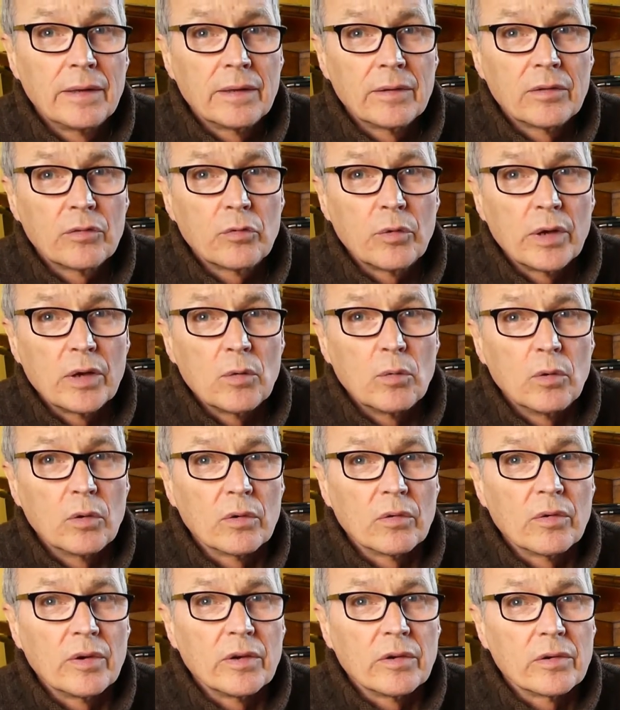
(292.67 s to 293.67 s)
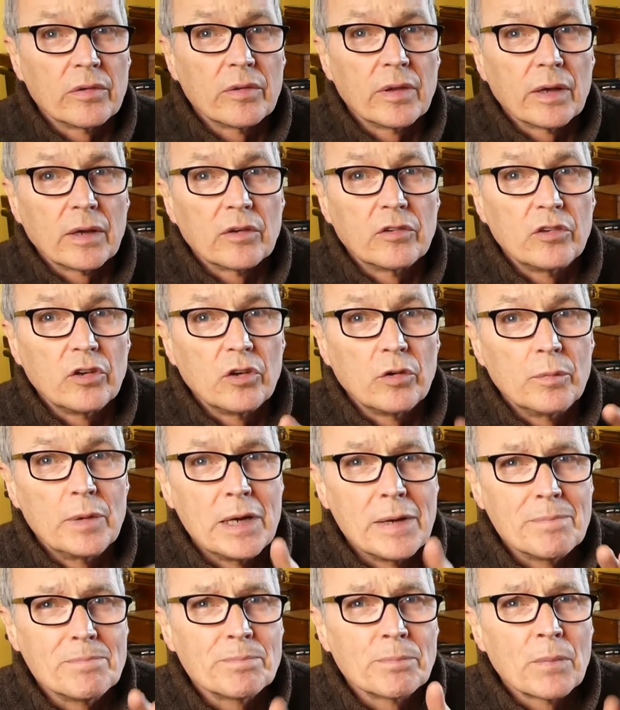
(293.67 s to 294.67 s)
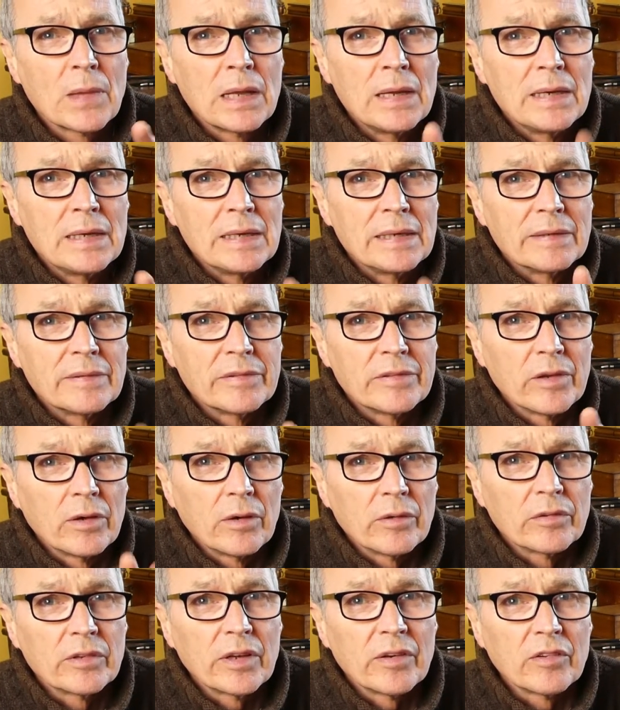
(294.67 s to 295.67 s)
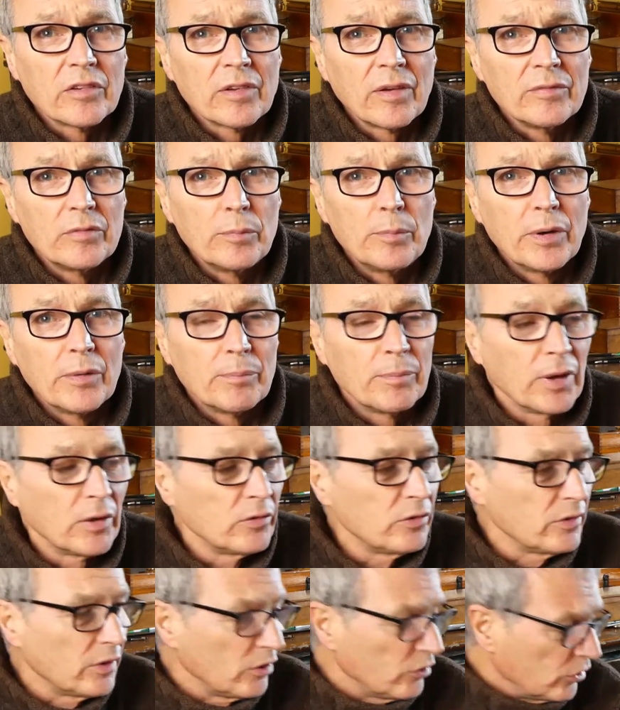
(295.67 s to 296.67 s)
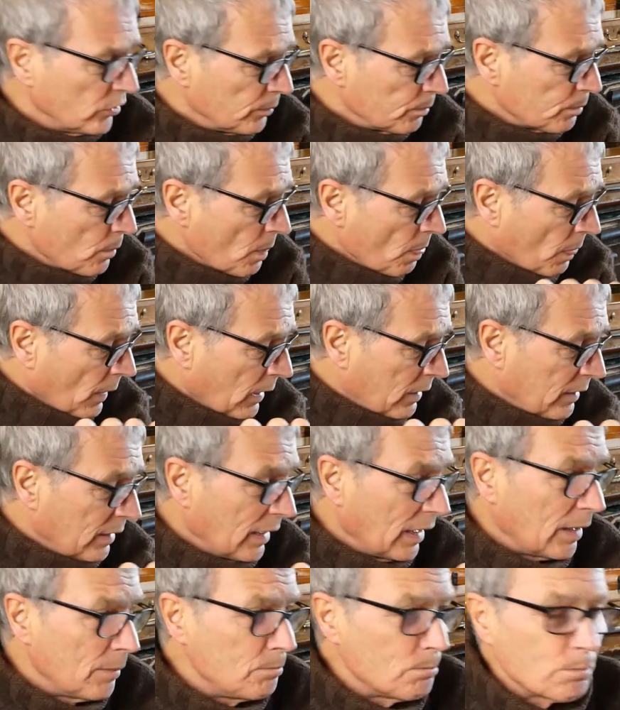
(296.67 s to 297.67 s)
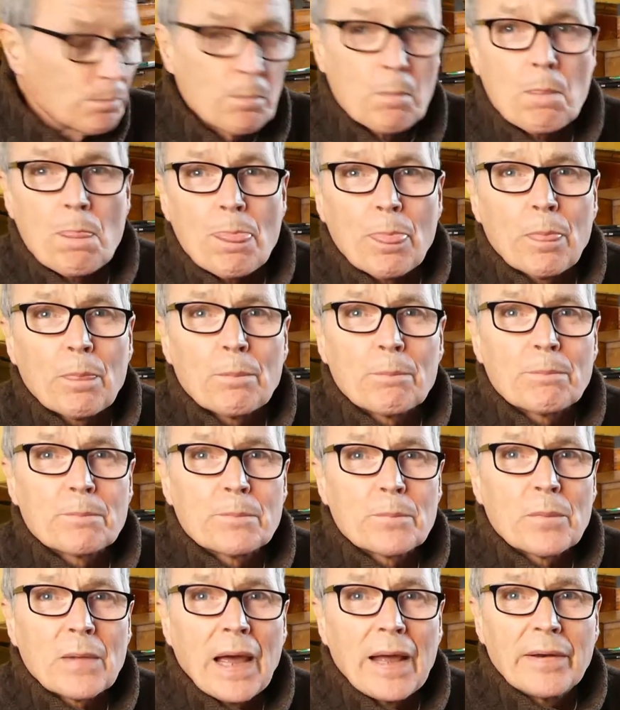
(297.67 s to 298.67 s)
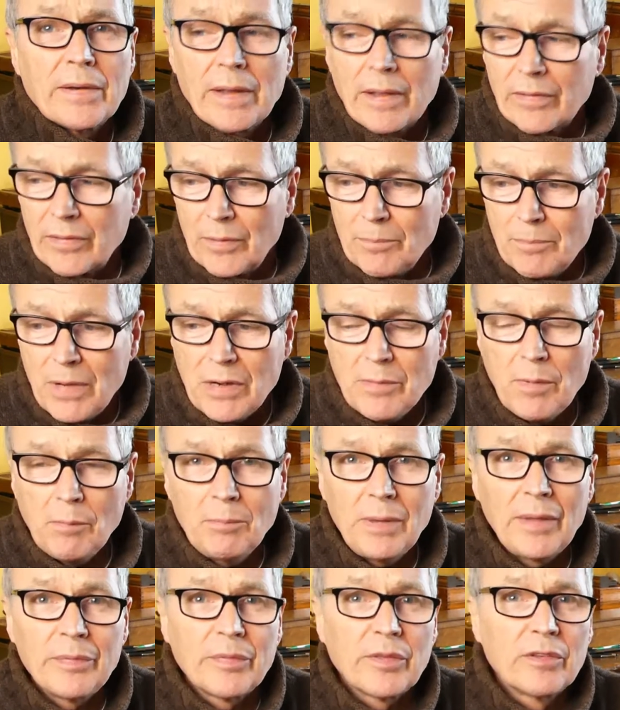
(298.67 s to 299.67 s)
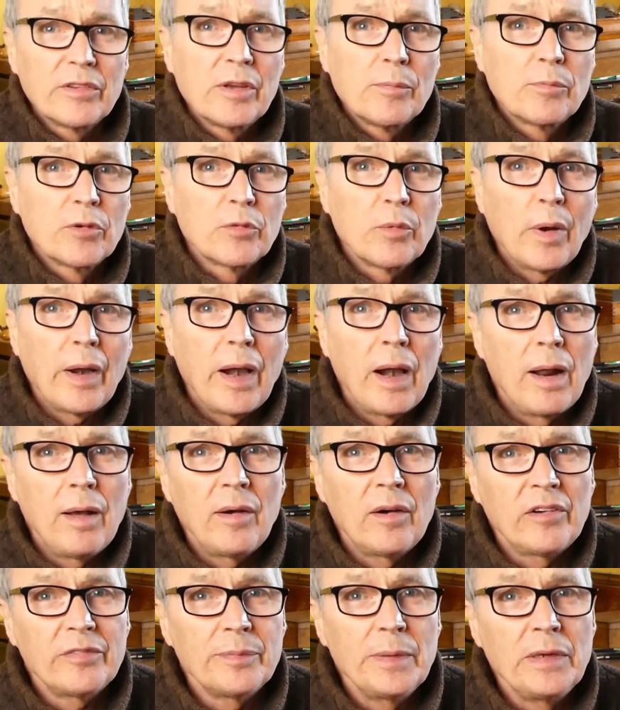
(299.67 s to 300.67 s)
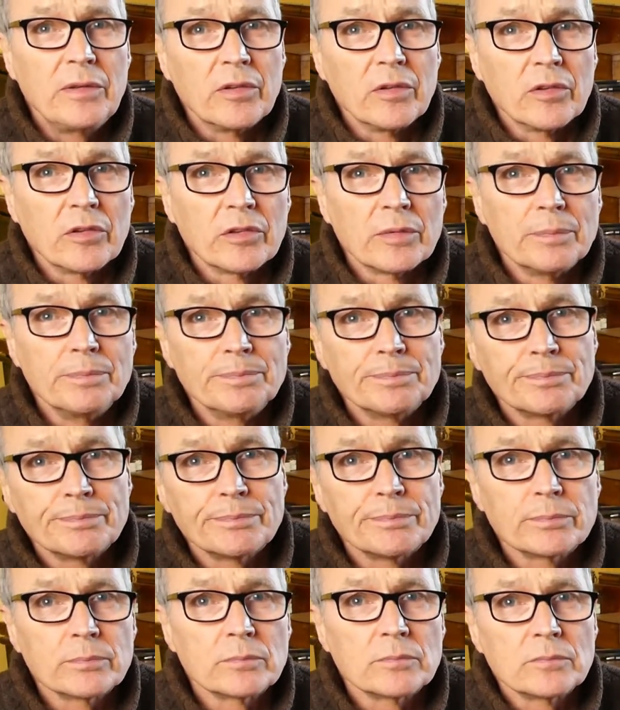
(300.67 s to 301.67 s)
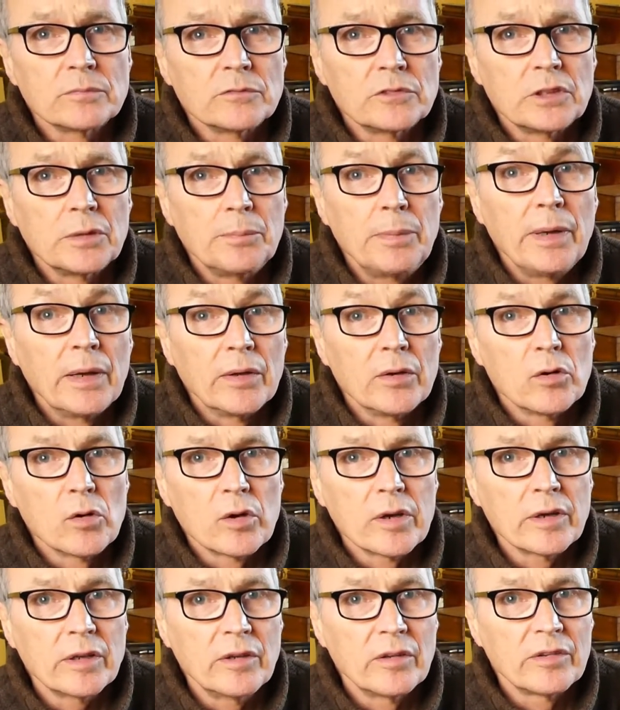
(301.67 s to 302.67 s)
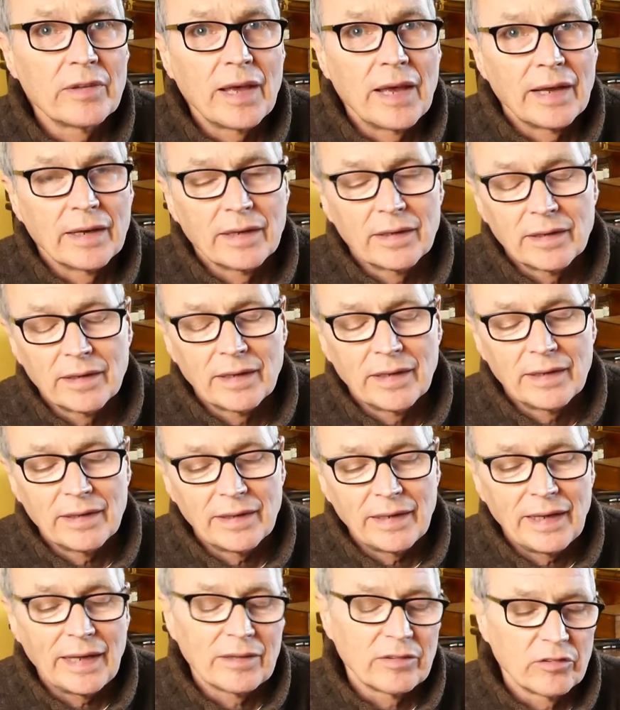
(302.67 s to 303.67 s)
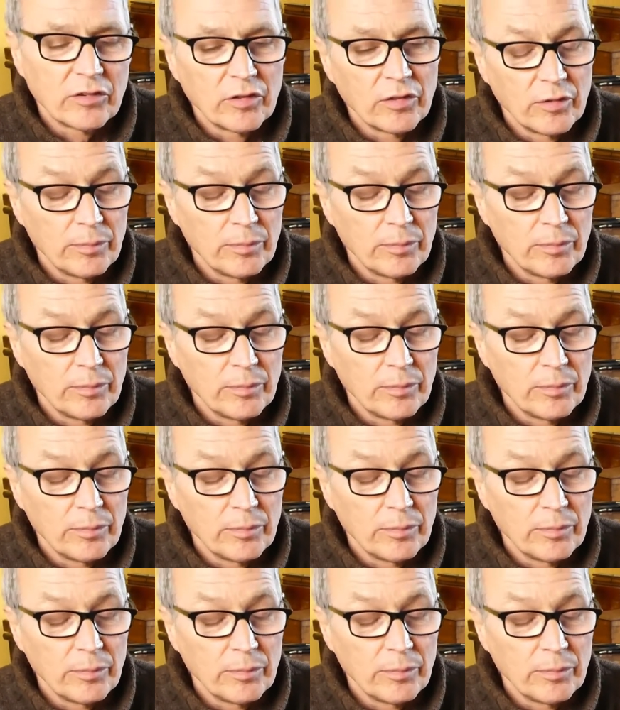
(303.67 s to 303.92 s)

3/4 inch thick tubing. So I was going to save a bit of postage. And the minimum length of the jib was 1.5 metres. It's a bit annoying because that adds to the